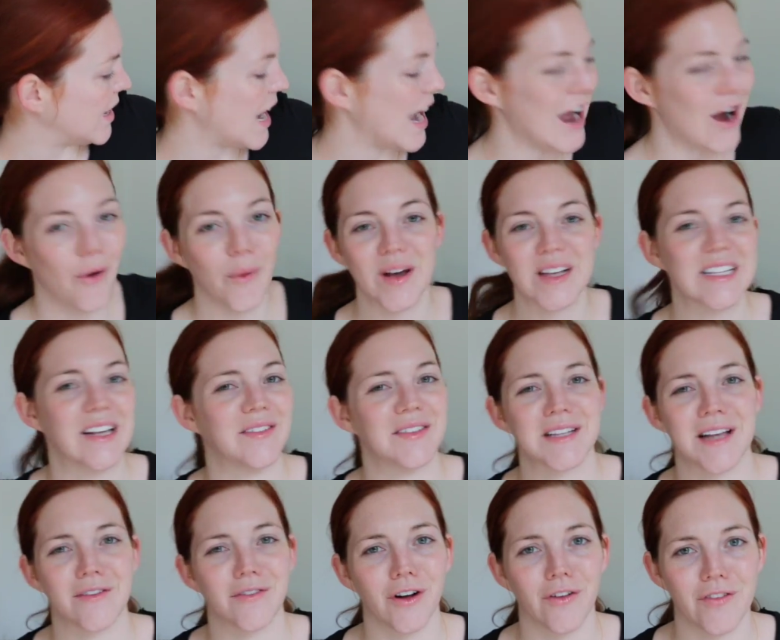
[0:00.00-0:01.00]
I always have
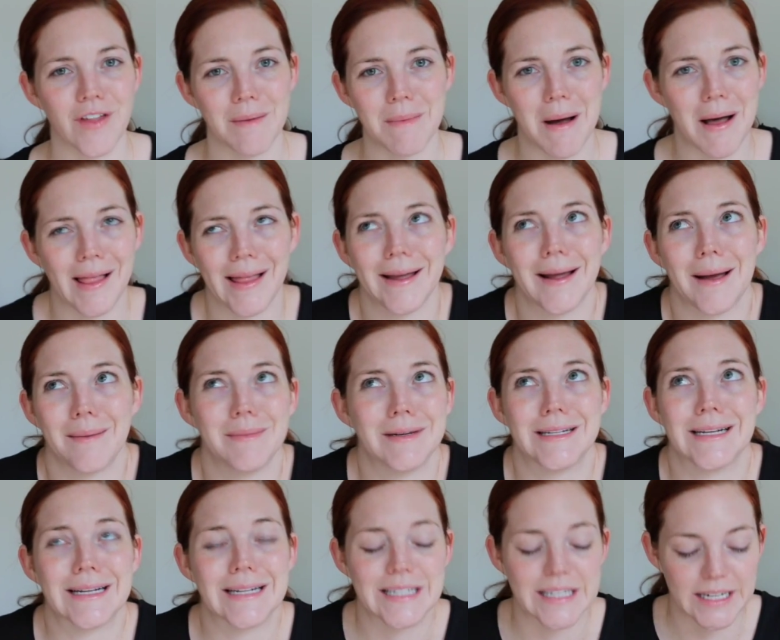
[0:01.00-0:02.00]
several of them. I'm
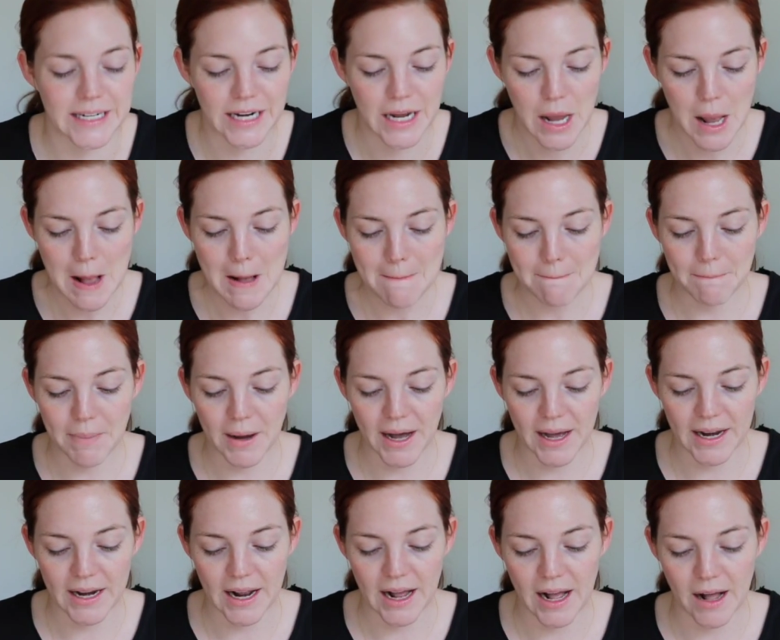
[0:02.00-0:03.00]
addicted.
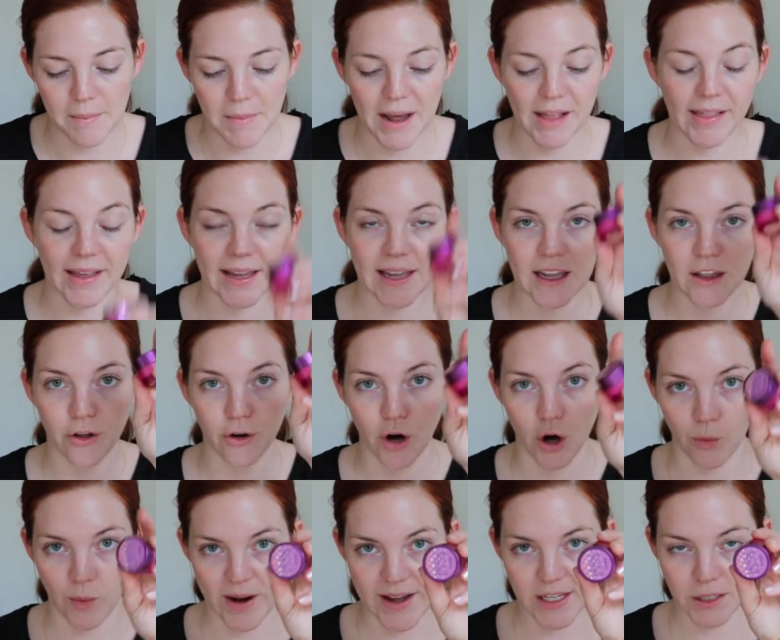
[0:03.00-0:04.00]
But I like
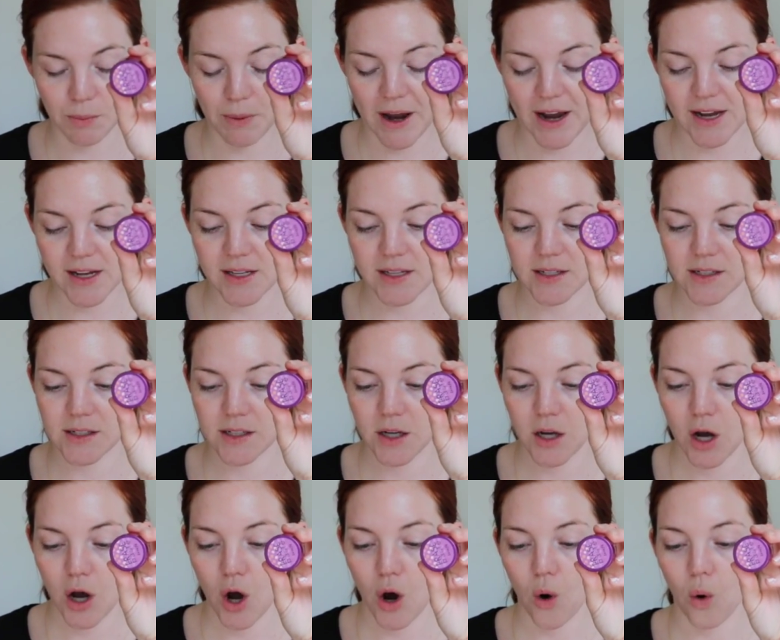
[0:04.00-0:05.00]
either Erase Paste
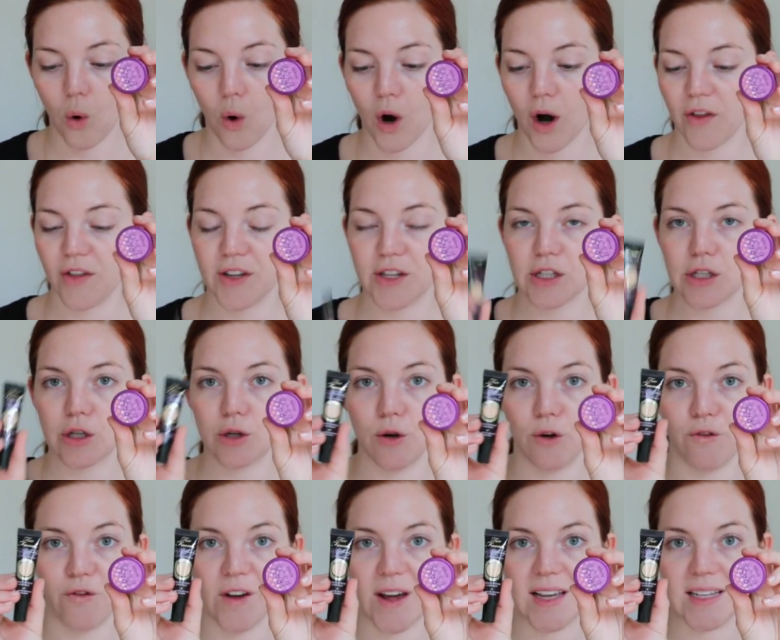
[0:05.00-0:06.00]
or this
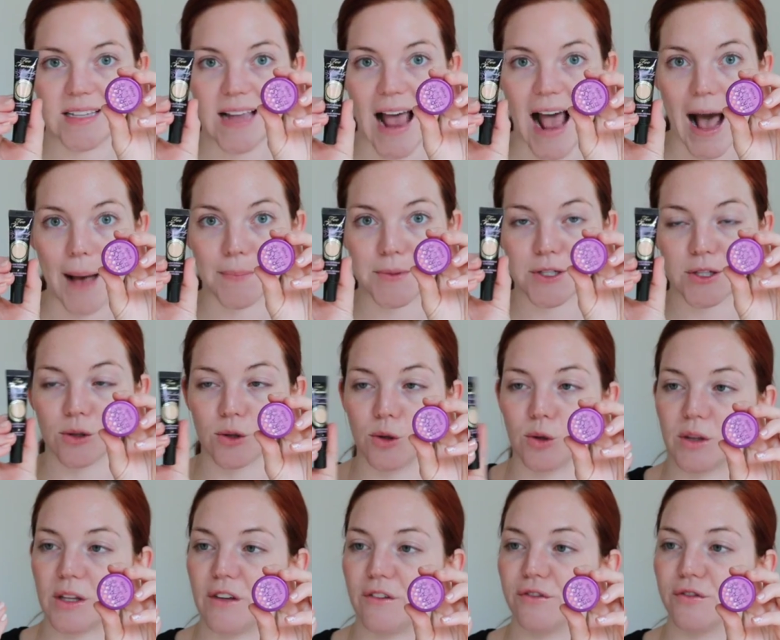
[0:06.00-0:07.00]
Too Faced
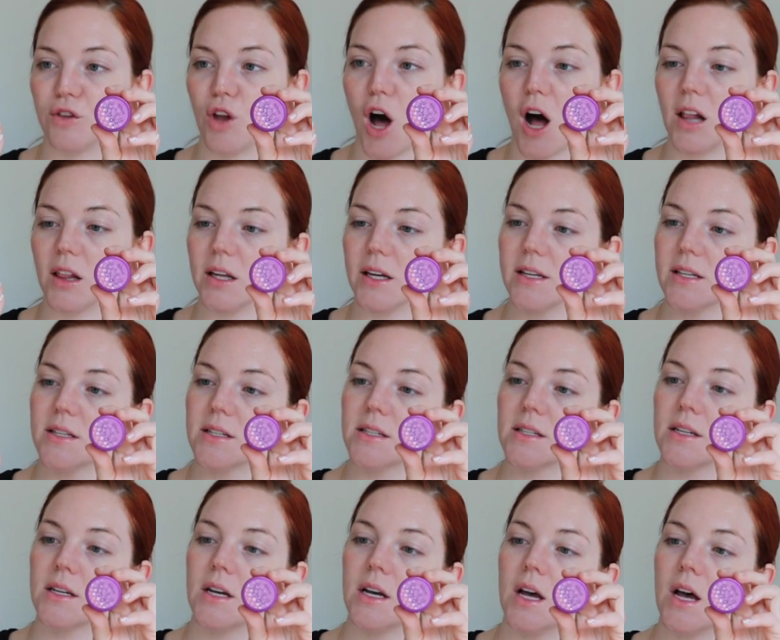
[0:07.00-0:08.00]
Absolutely
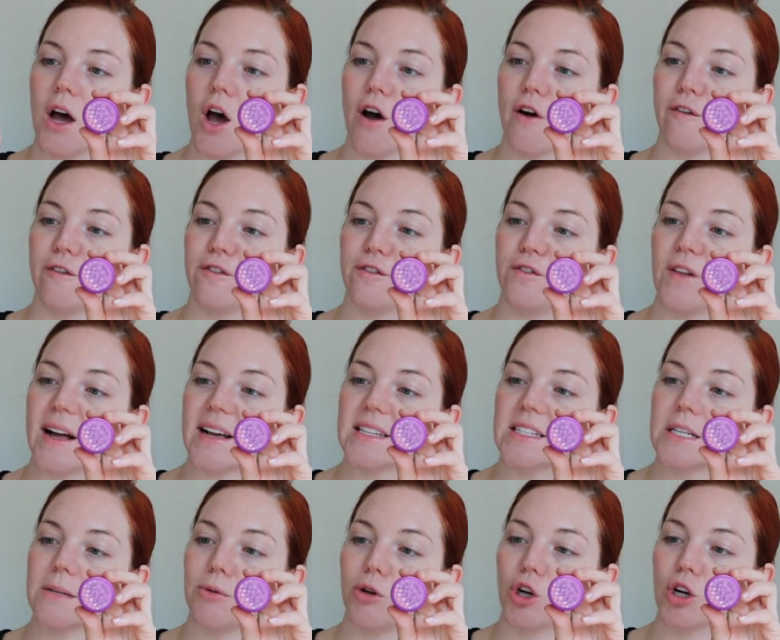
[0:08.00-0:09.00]
Flawless
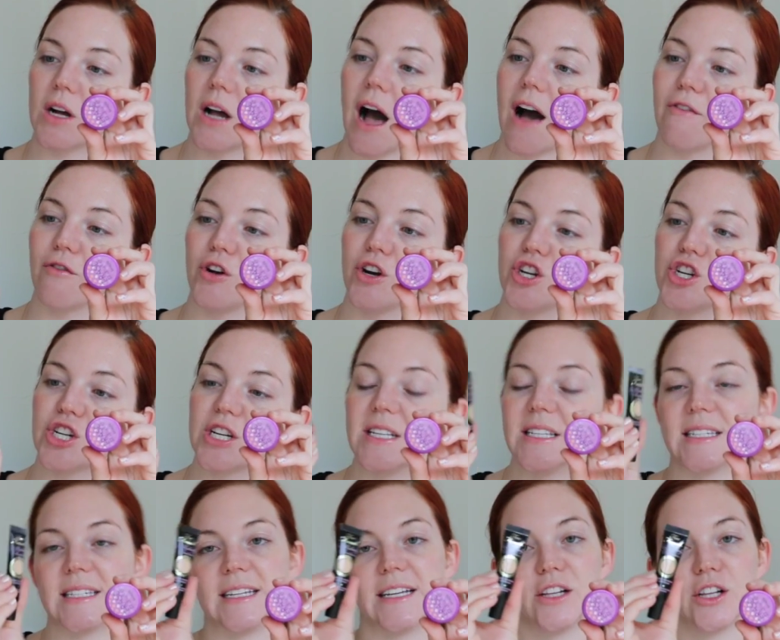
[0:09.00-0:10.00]
Flexible Coverage
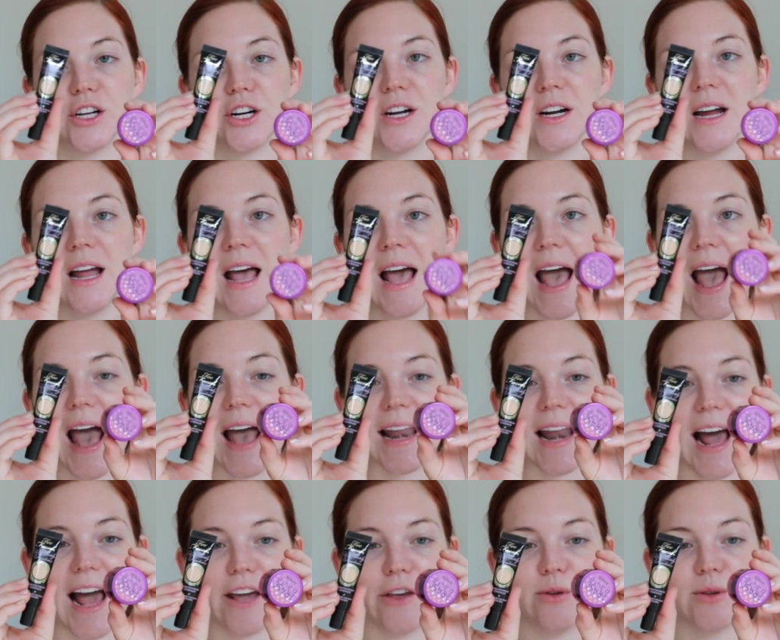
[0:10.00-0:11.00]
Concealer. And
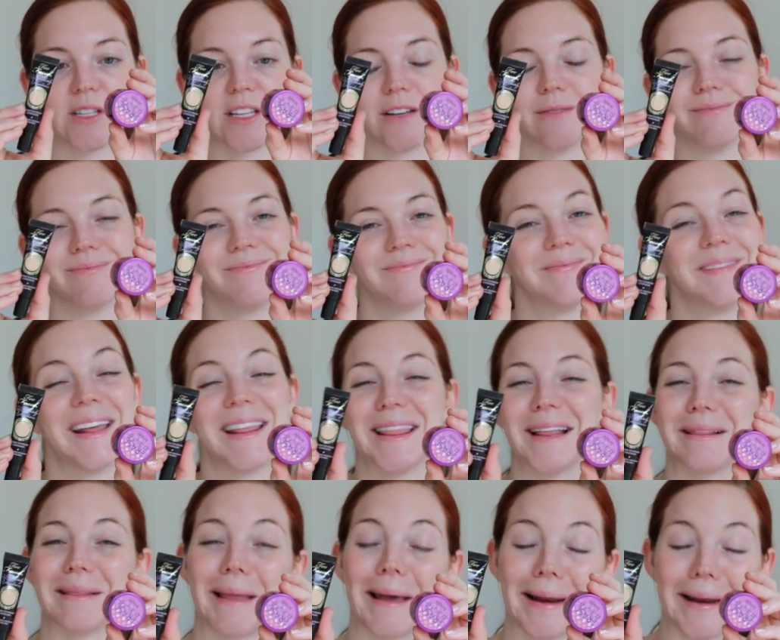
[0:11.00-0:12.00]
I use them in
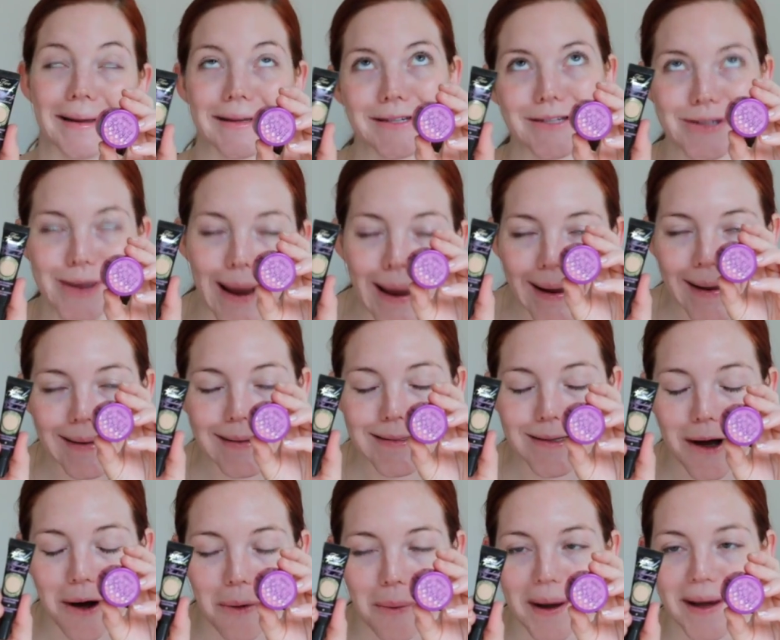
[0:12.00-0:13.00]
the lightest shades
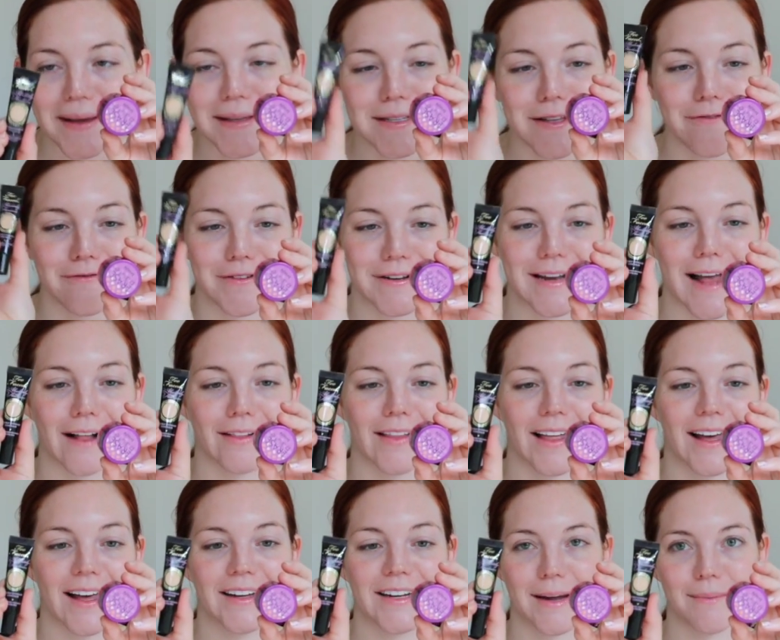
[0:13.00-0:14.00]
always.
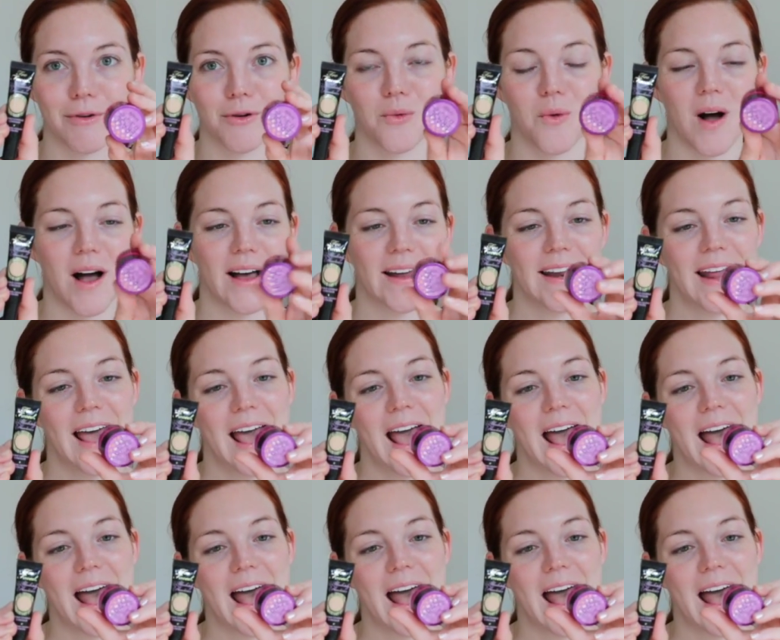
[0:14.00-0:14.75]
Vanilla, number one,